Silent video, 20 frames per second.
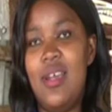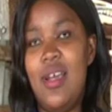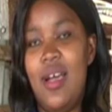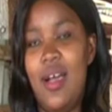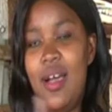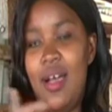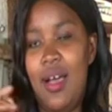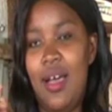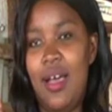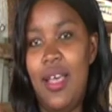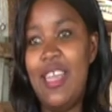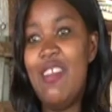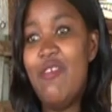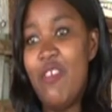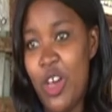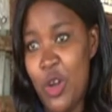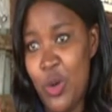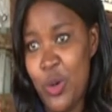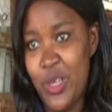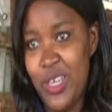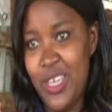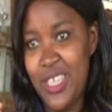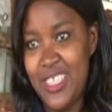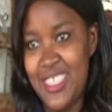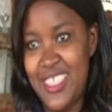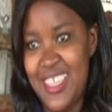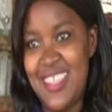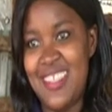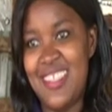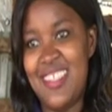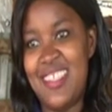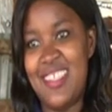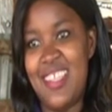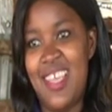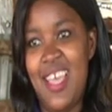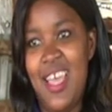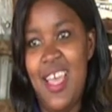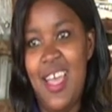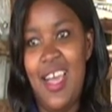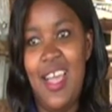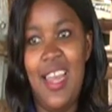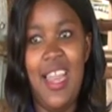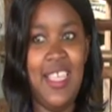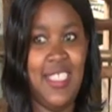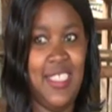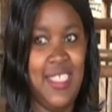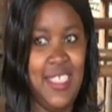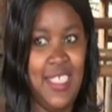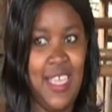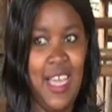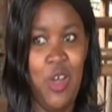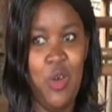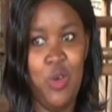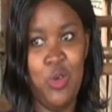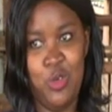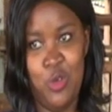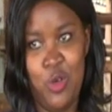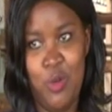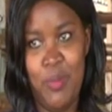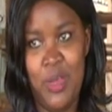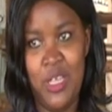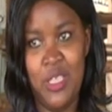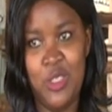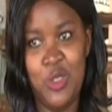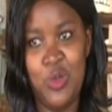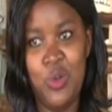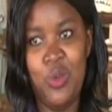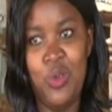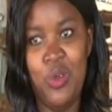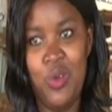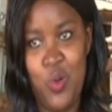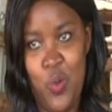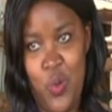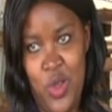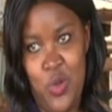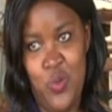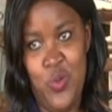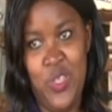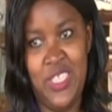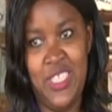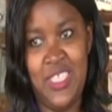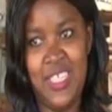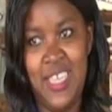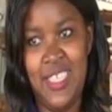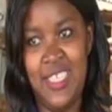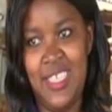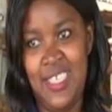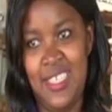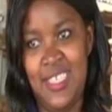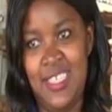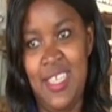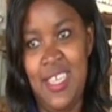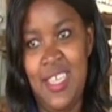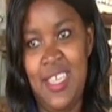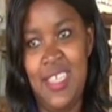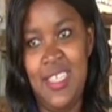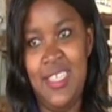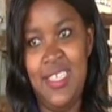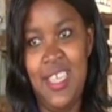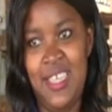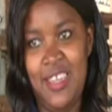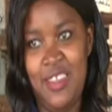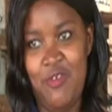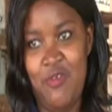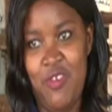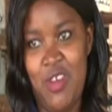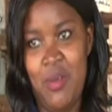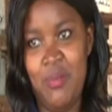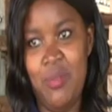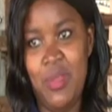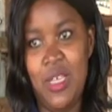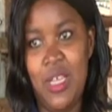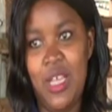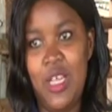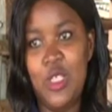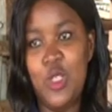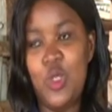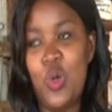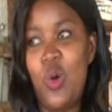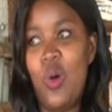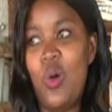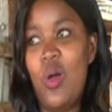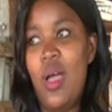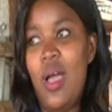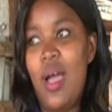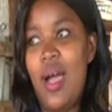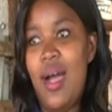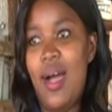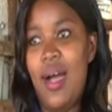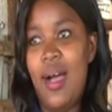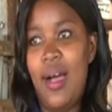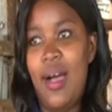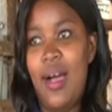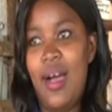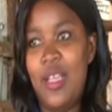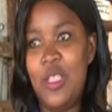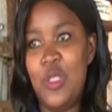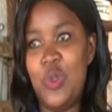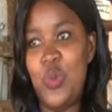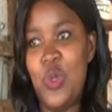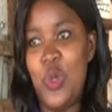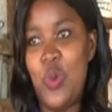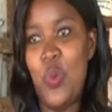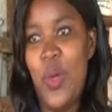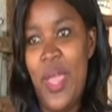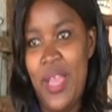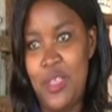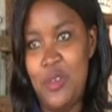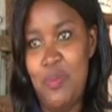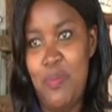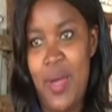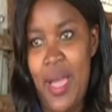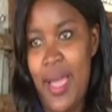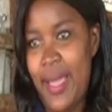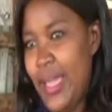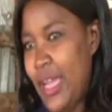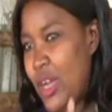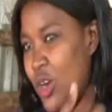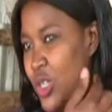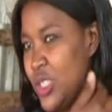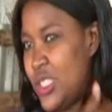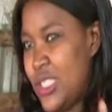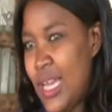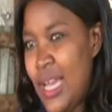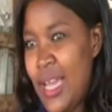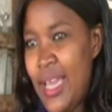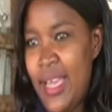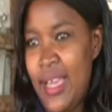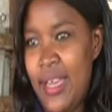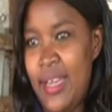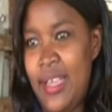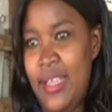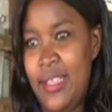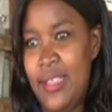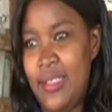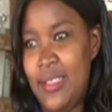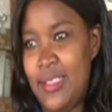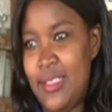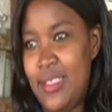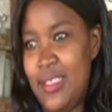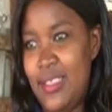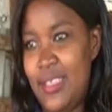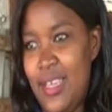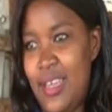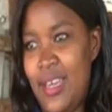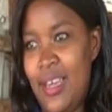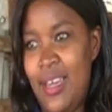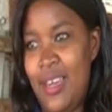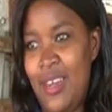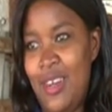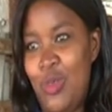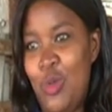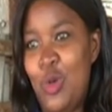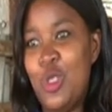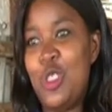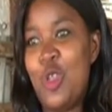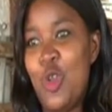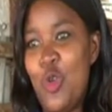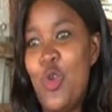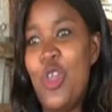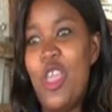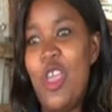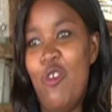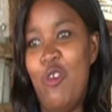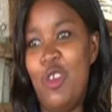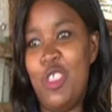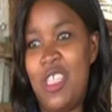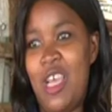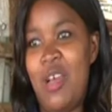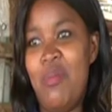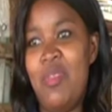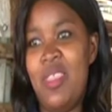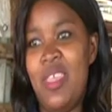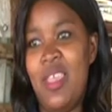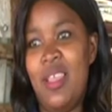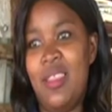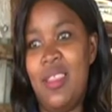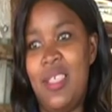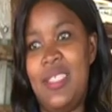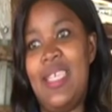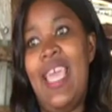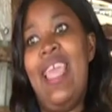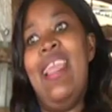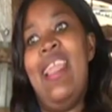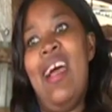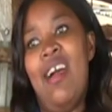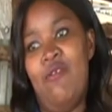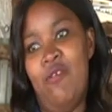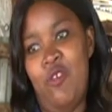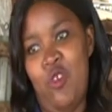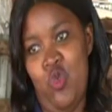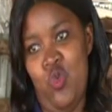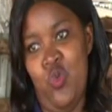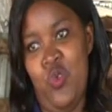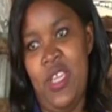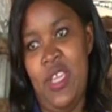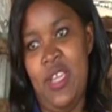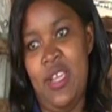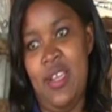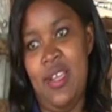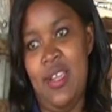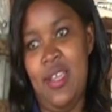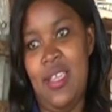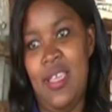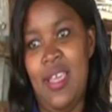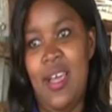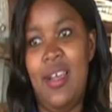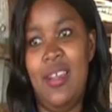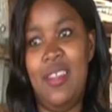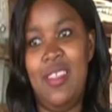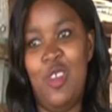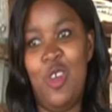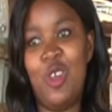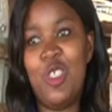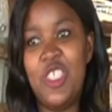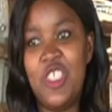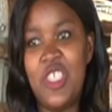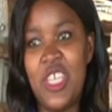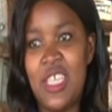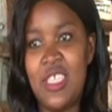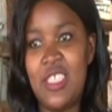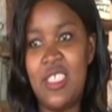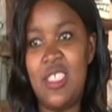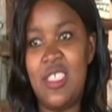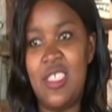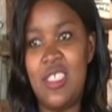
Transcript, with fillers: uh, River Road since last year, October, so when we started dairy farming. So uh, as we went by, I got tired and uh, was looking for something that I love doing. Yeah, not just